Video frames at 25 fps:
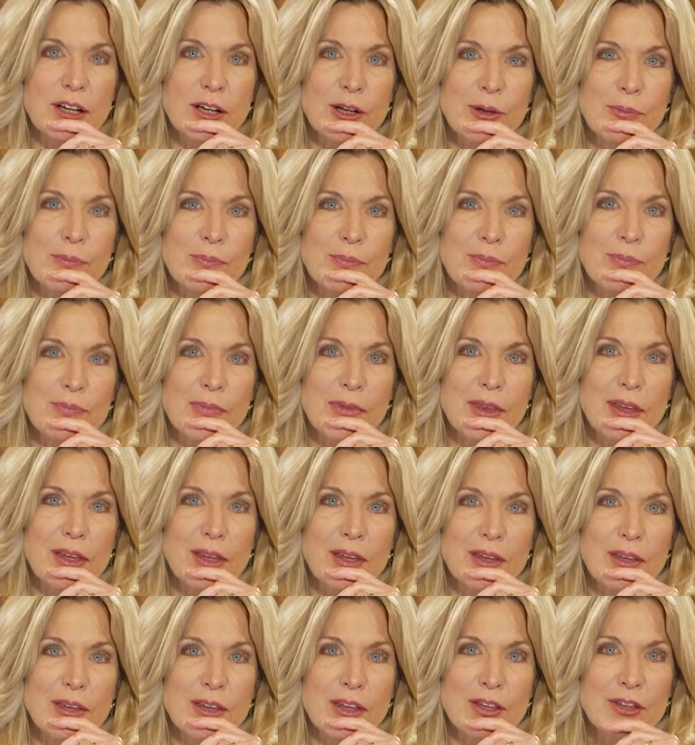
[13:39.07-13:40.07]

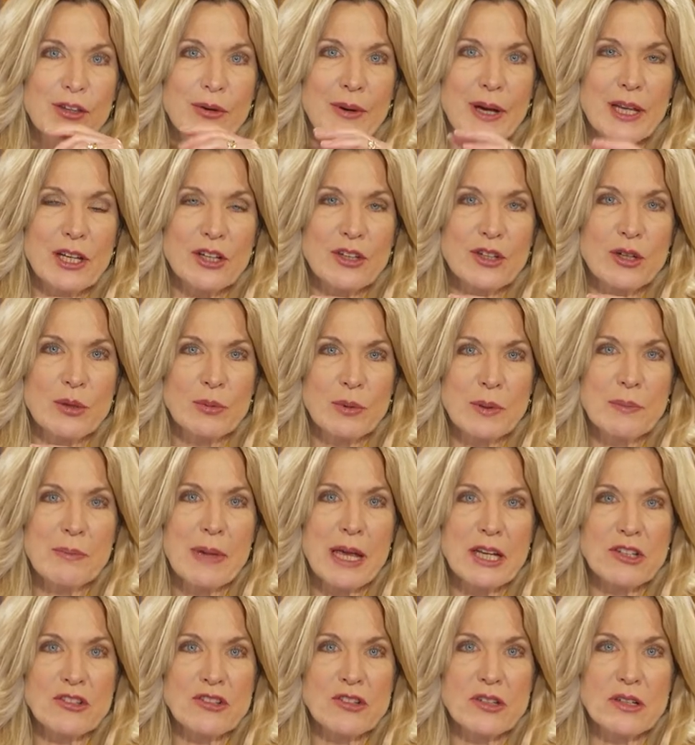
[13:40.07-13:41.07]
Joanne KUBBA
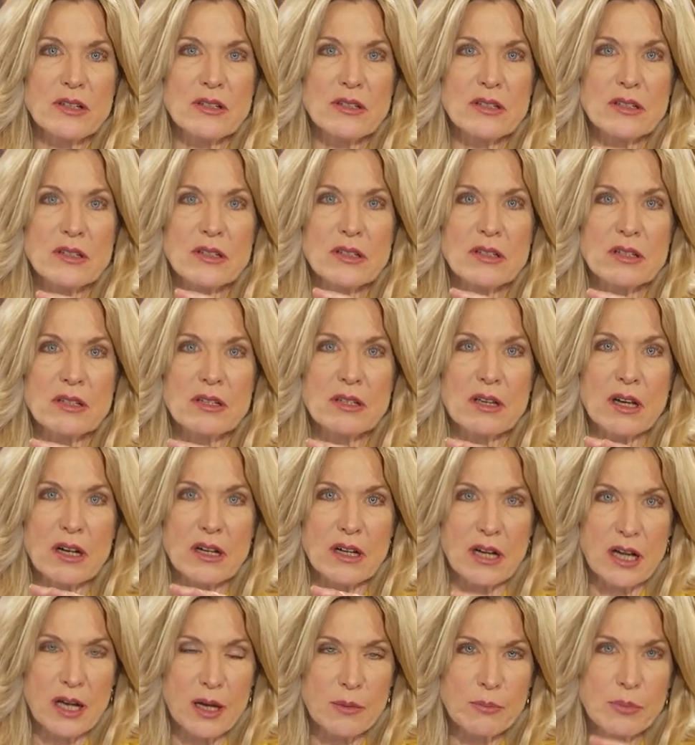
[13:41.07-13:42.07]
mentioned a
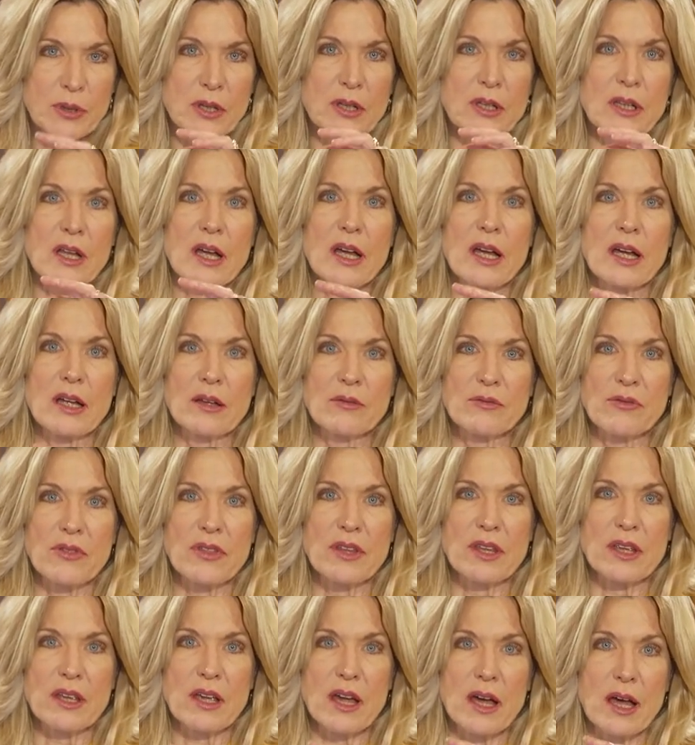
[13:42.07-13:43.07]
couple of
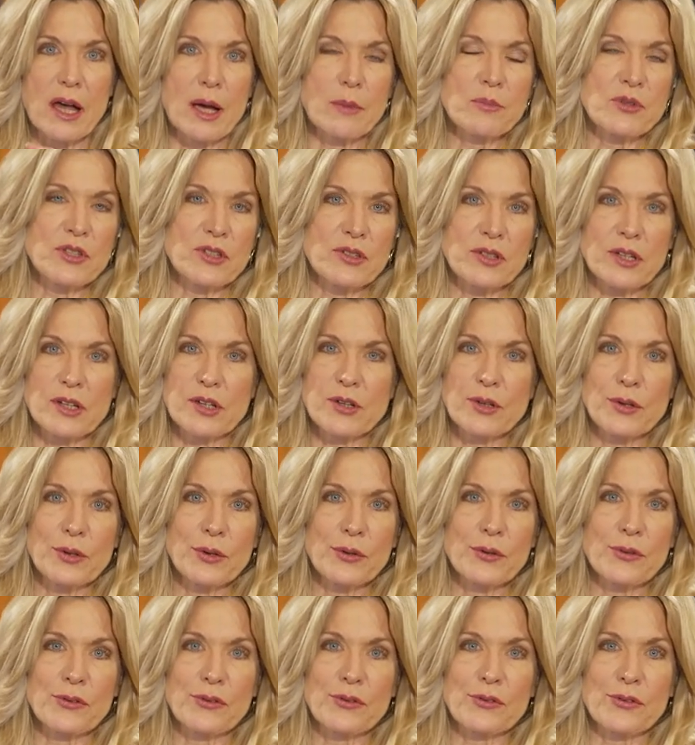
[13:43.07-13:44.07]
the
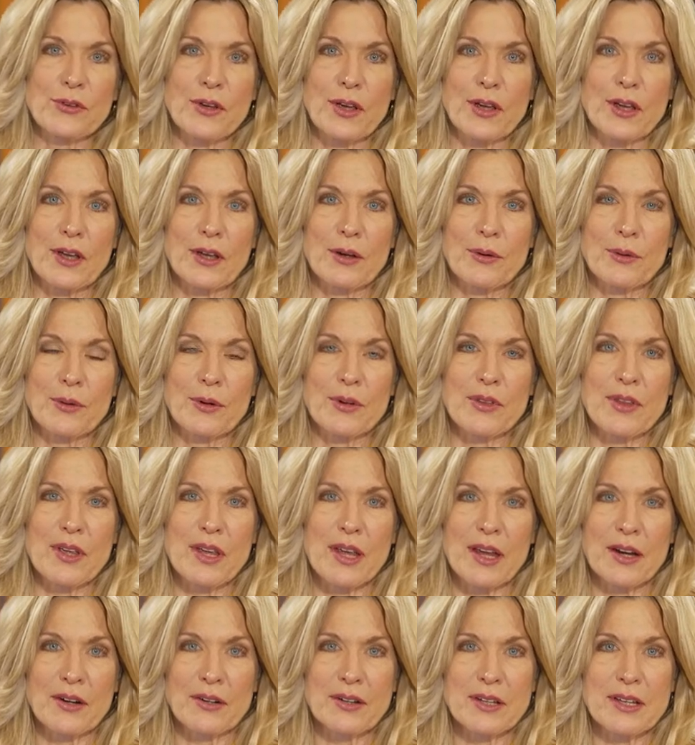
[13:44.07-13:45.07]
obstacles or
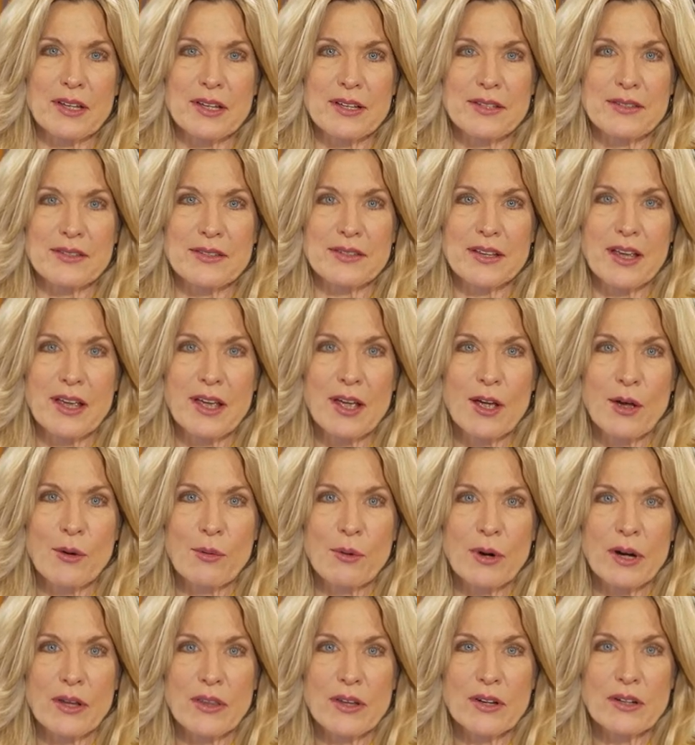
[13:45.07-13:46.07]
the areas
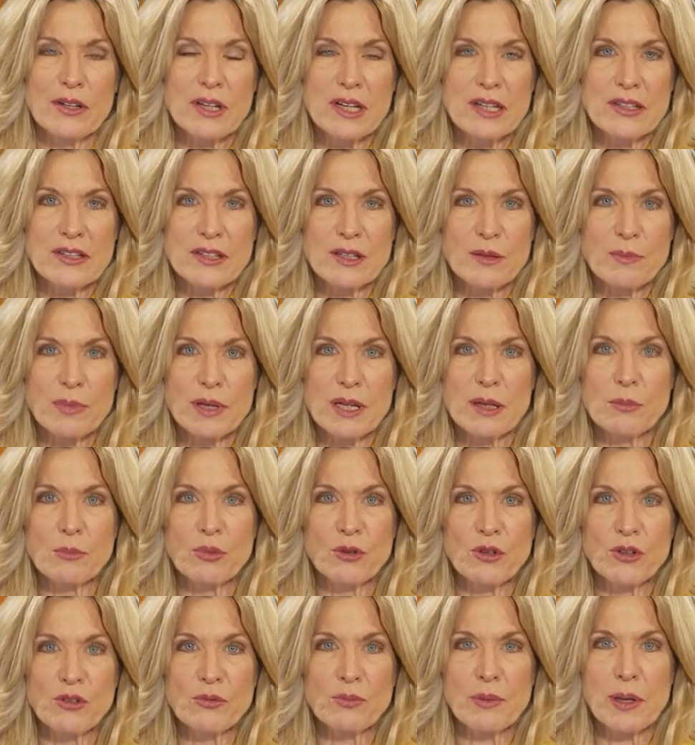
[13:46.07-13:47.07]
where there needs to be
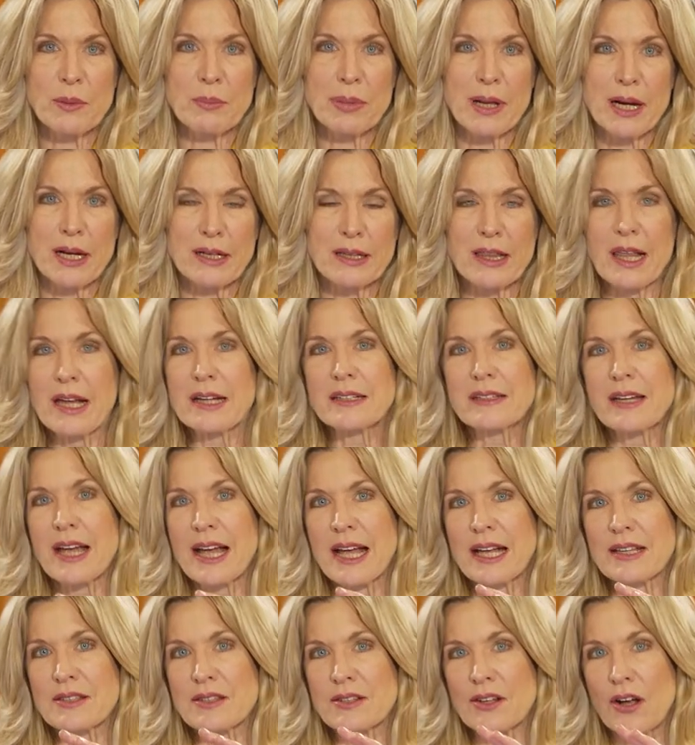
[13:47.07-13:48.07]
improvement, but I'd like to
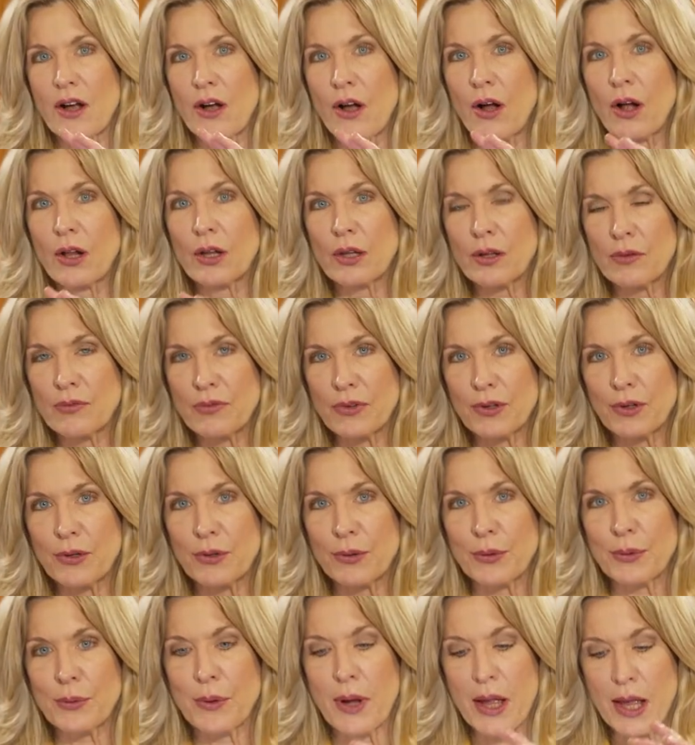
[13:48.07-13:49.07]
ask all of
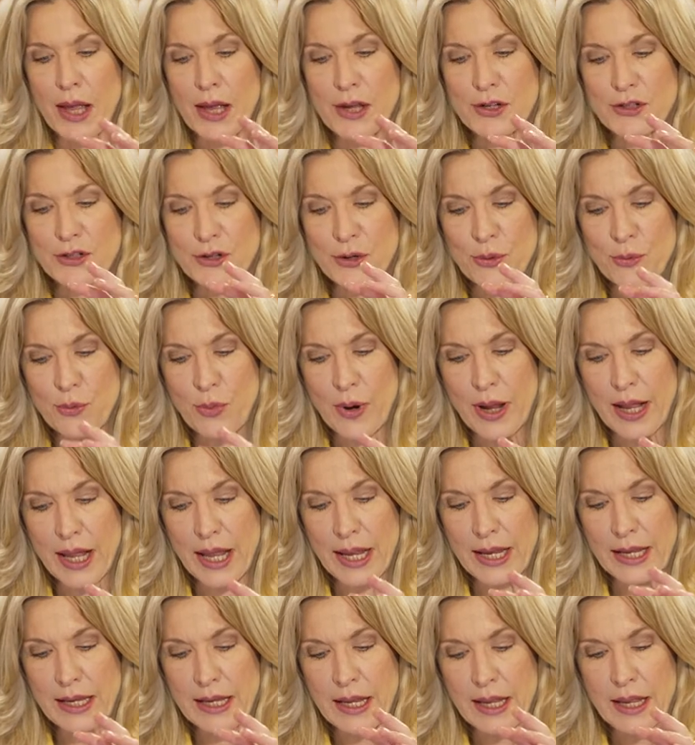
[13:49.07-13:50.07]
you to
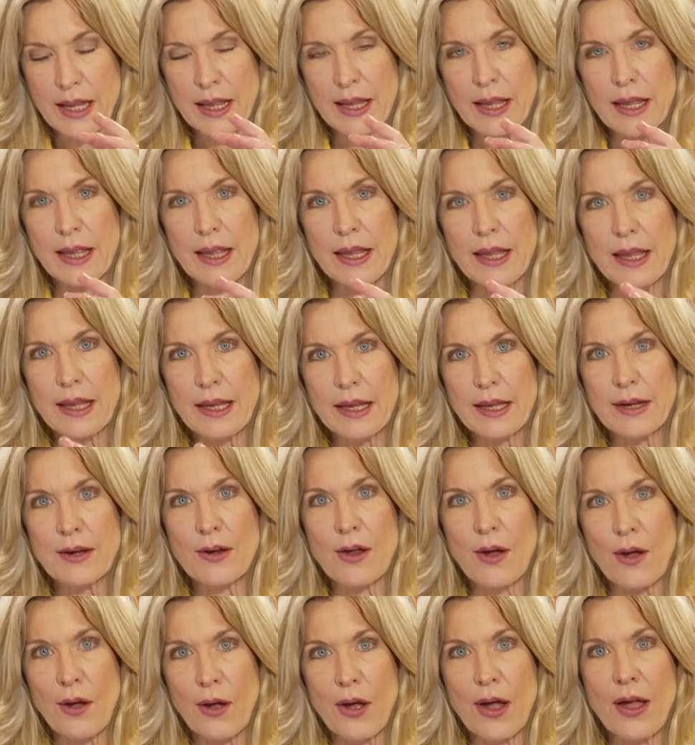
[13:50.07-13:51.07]
weigh
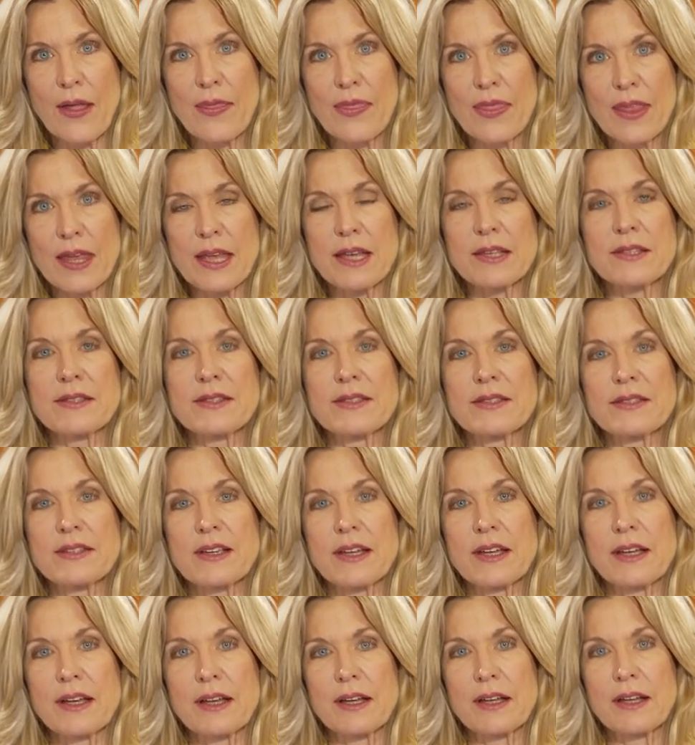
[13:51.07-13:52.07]
in on
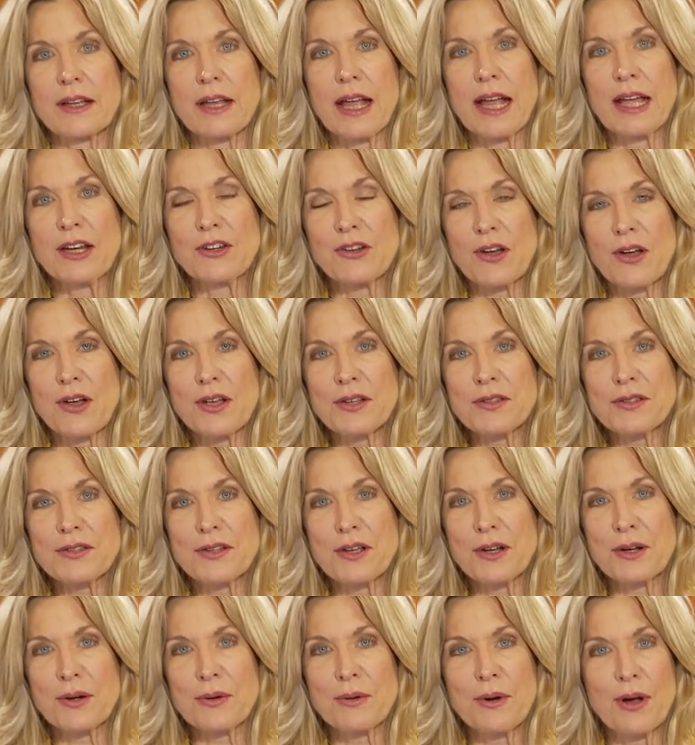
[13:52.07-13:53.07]
this, and
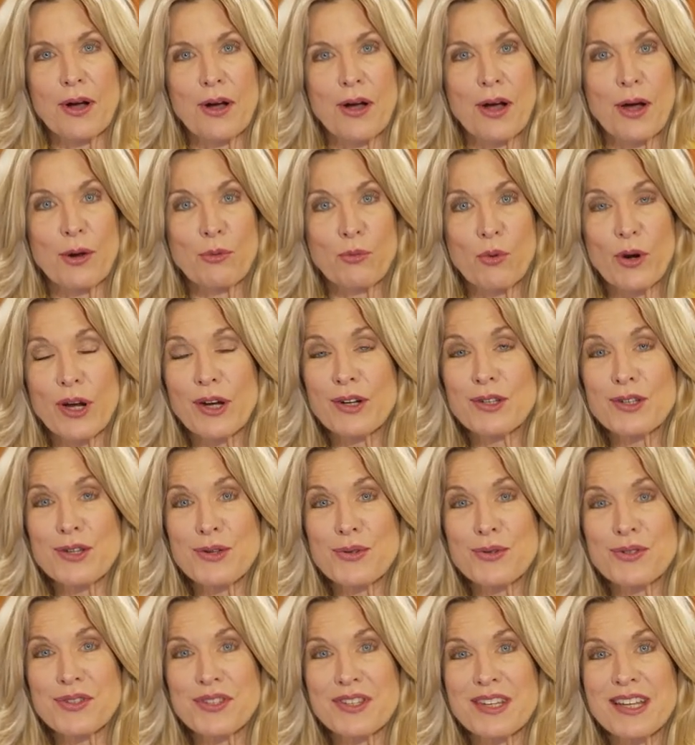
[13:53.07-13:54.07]
also on where
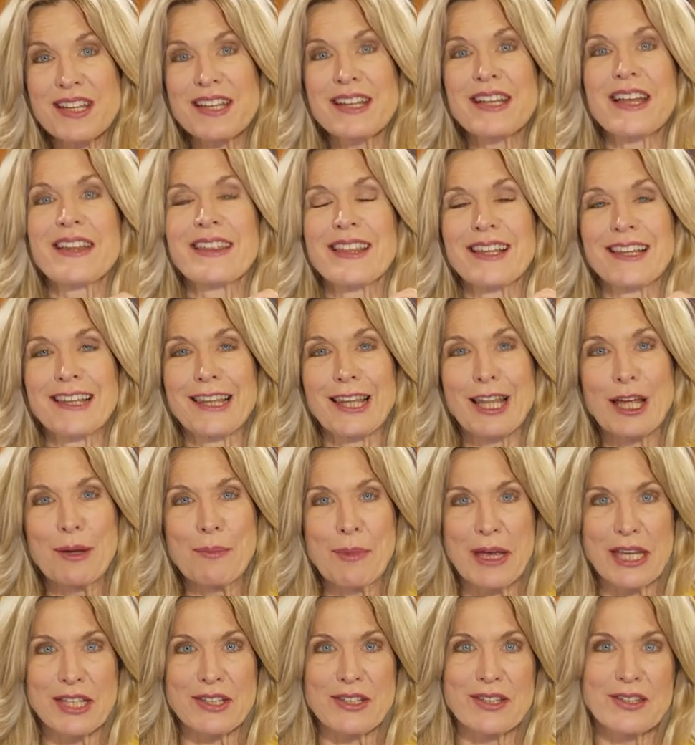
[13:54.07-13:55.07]
you see the
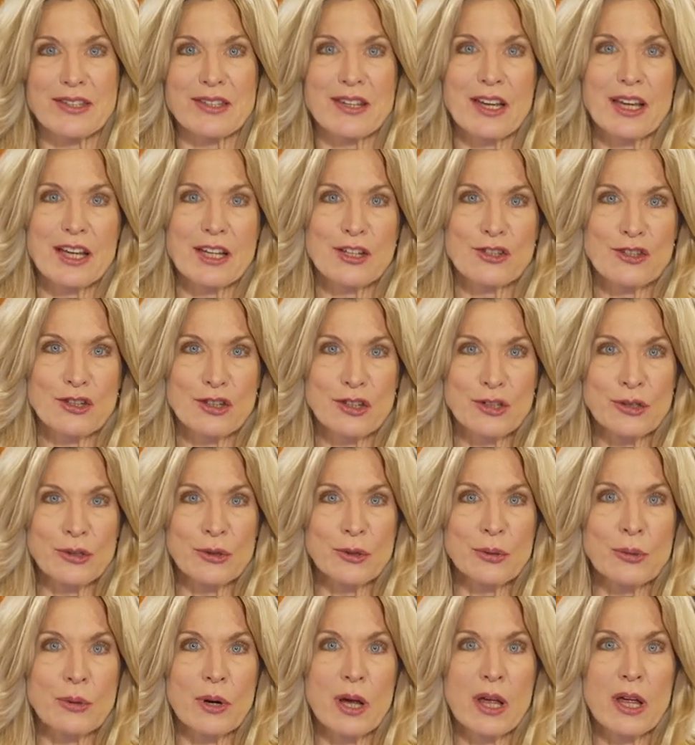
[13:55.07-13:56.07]
limits
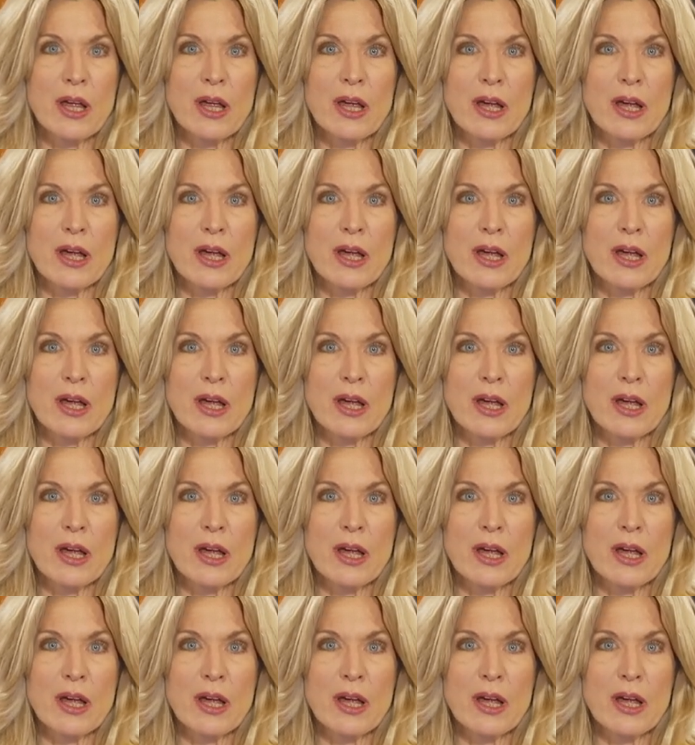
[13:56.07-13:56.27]
to